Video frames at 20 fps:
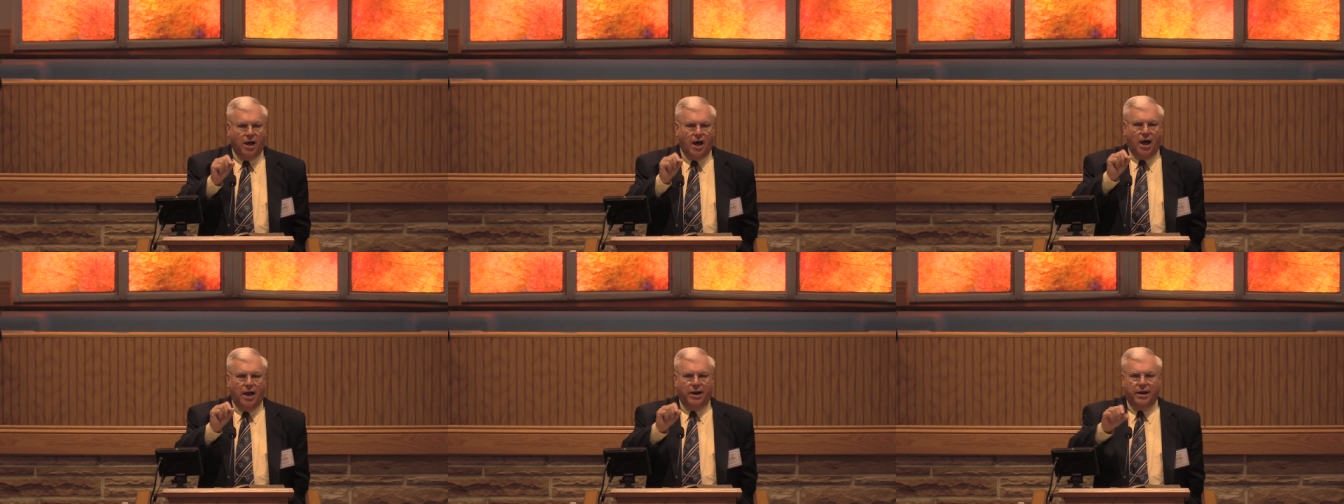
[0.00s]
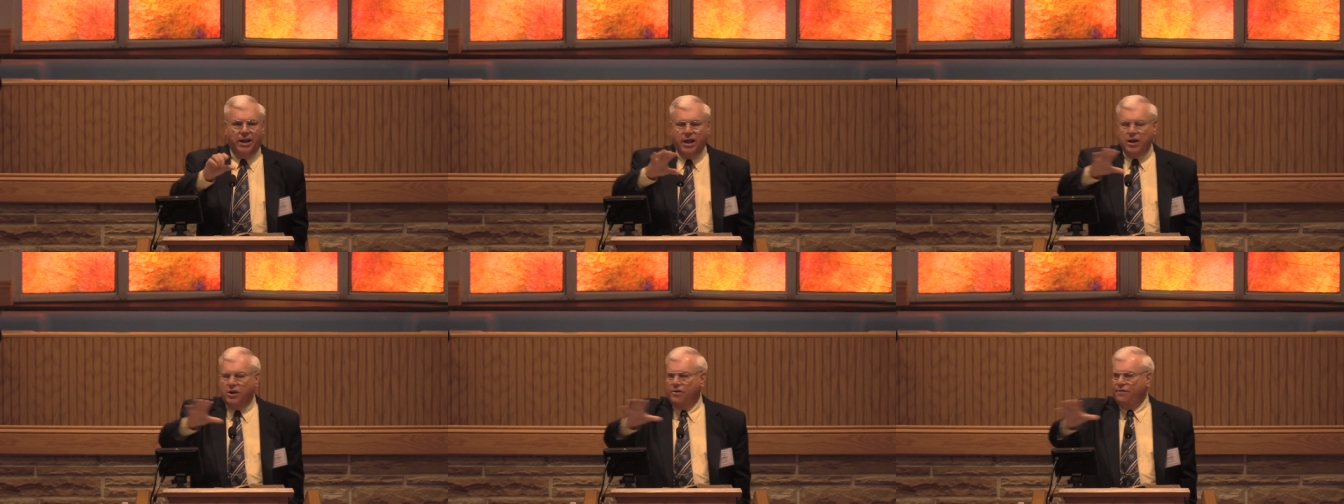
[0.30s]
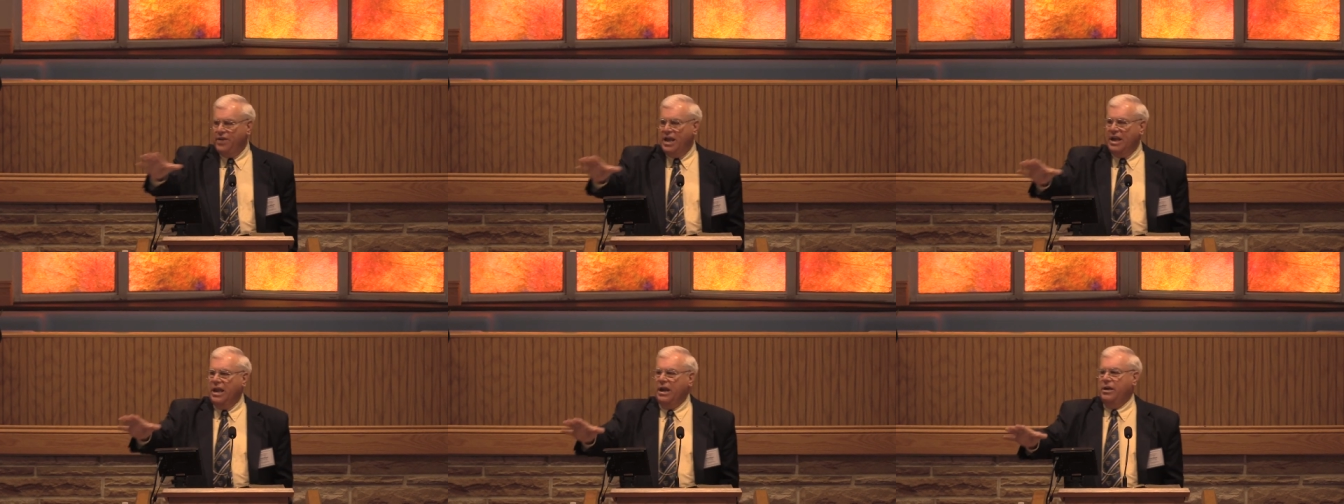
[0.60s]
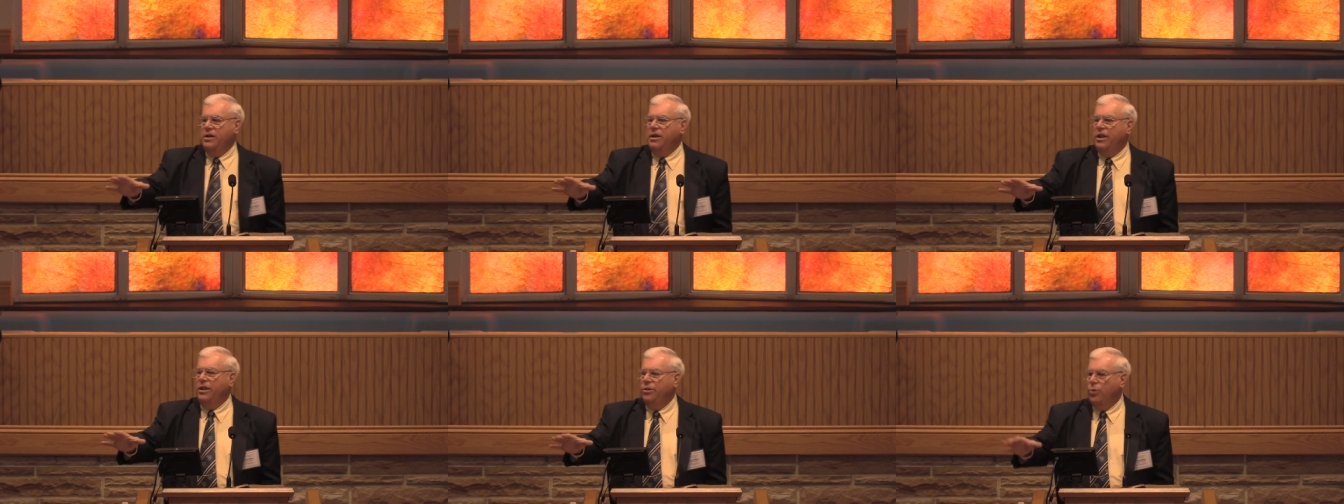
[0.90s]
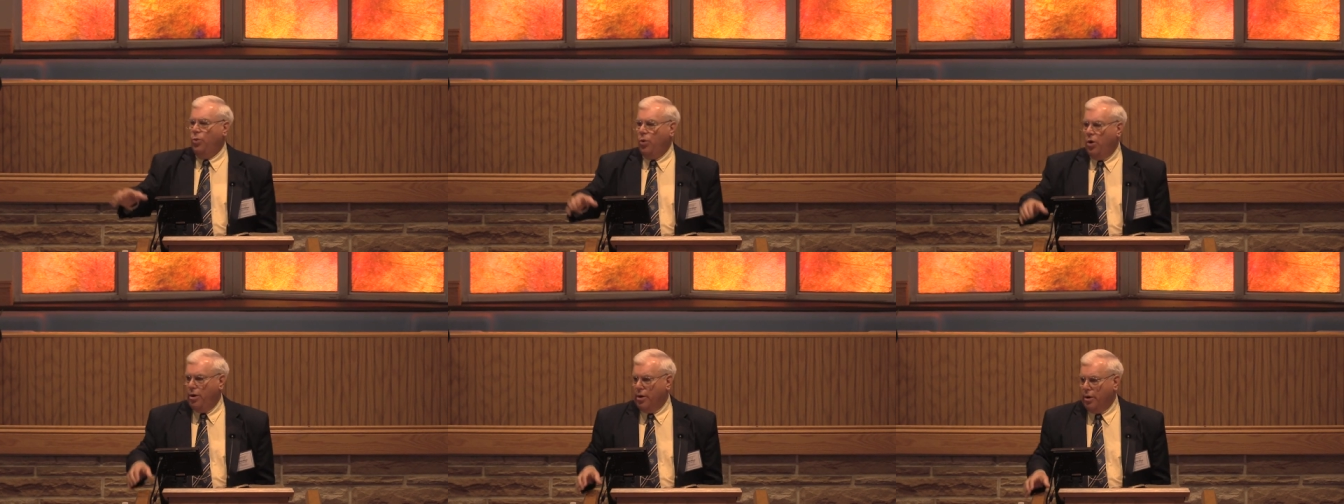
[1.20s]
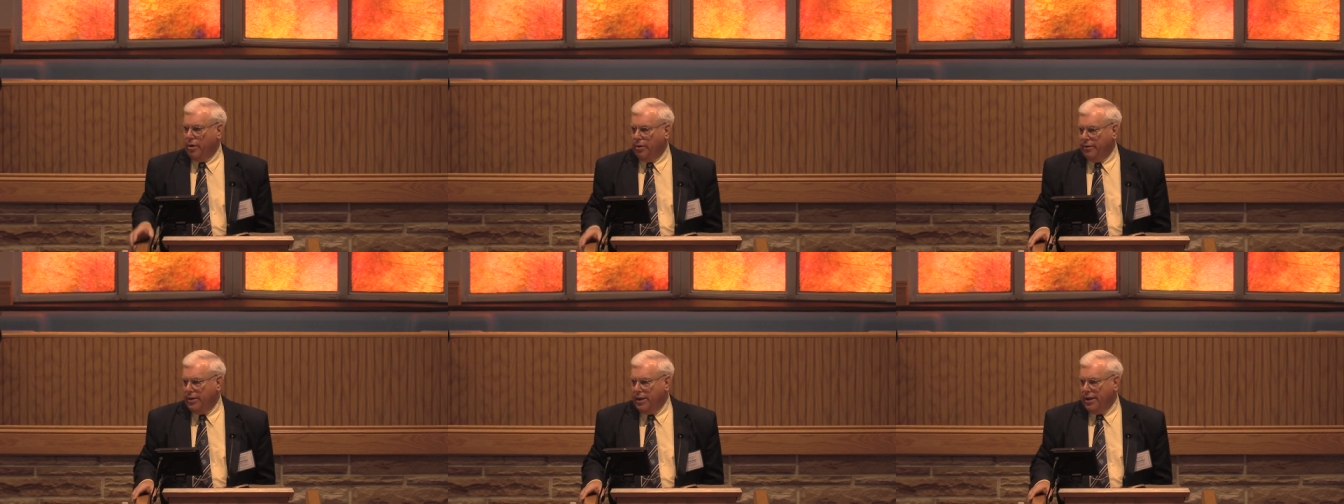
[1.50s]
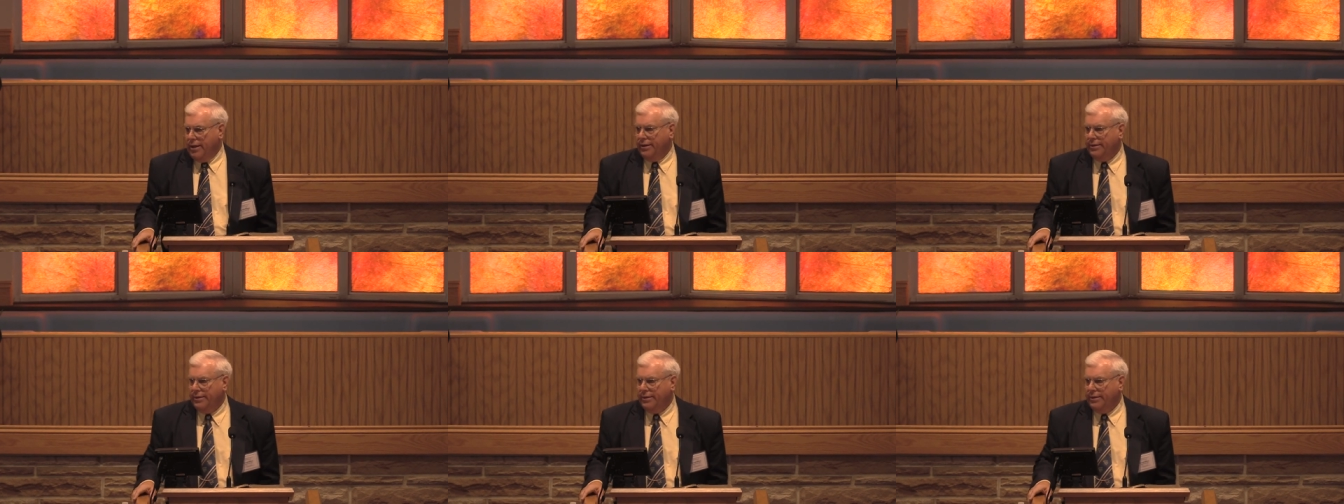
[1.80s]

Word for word: God intervened in the world.